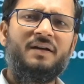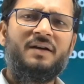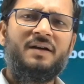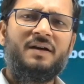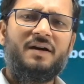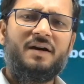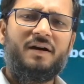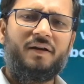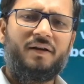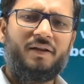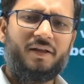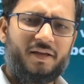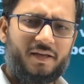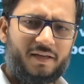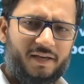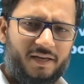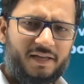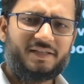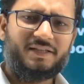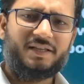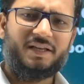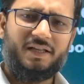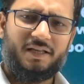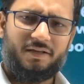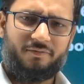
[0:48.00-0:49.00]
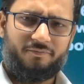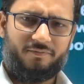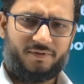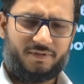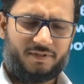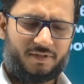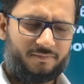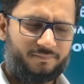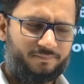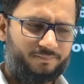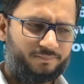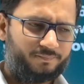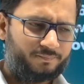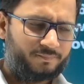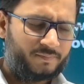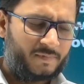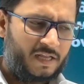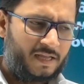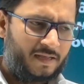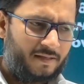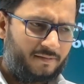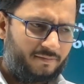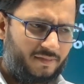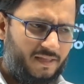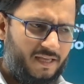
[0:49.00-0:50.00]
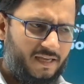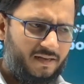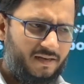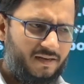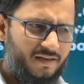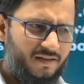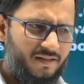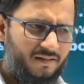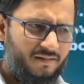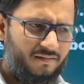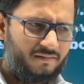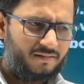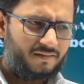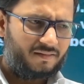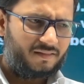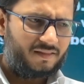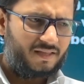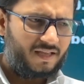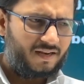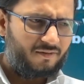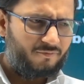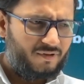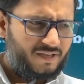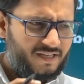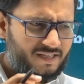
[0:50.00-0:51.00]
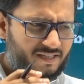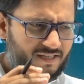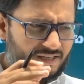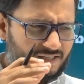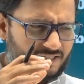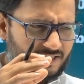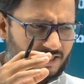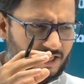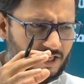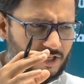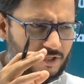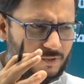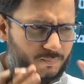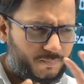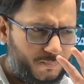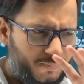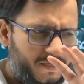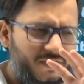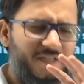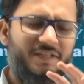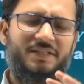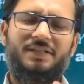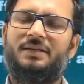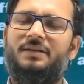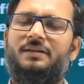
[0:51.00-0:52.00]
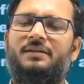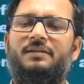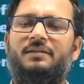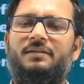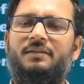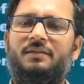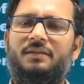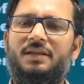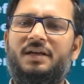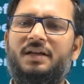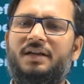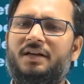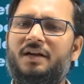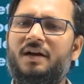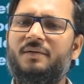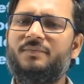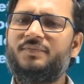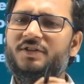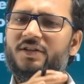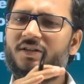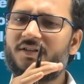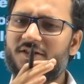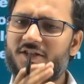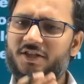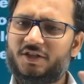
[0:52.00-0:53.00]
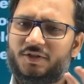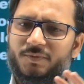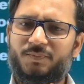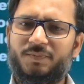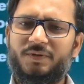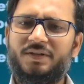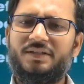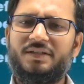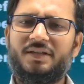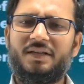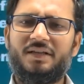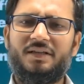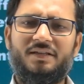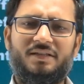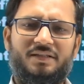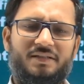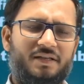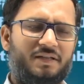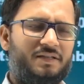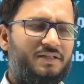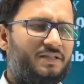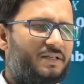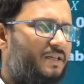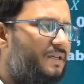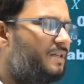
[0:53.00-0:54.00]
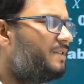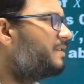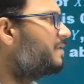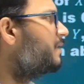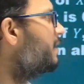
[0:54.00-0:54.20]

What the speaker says: regression equation, then there is a suspicion, there comes a suspicion in such case